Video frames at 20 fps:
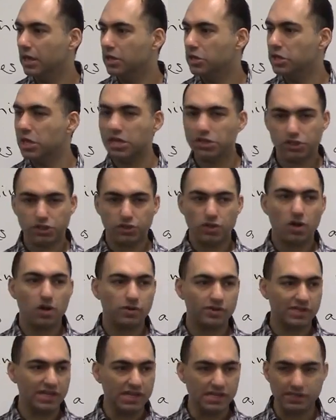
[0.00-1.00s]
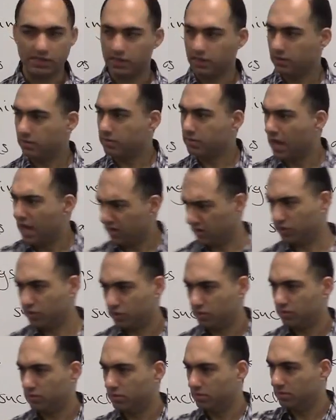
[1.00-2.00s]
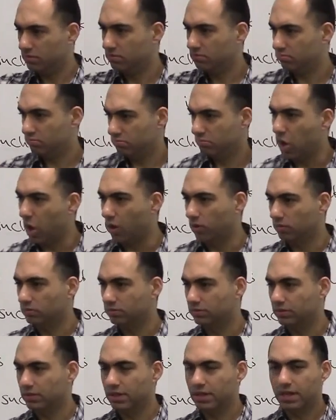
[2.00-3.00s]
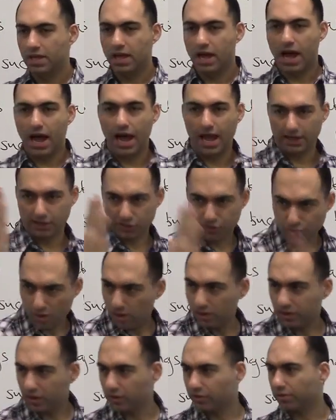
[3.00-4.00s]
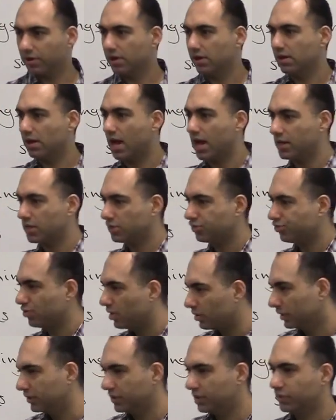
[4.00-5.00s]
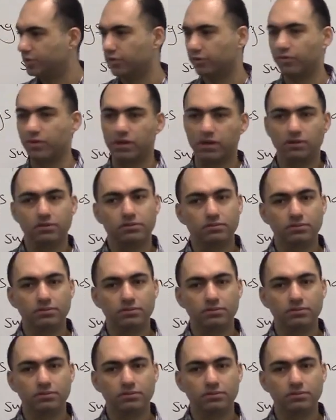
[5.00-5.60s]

Yes or no is easy. Yes, no. I strongly agree, I strongly disagree.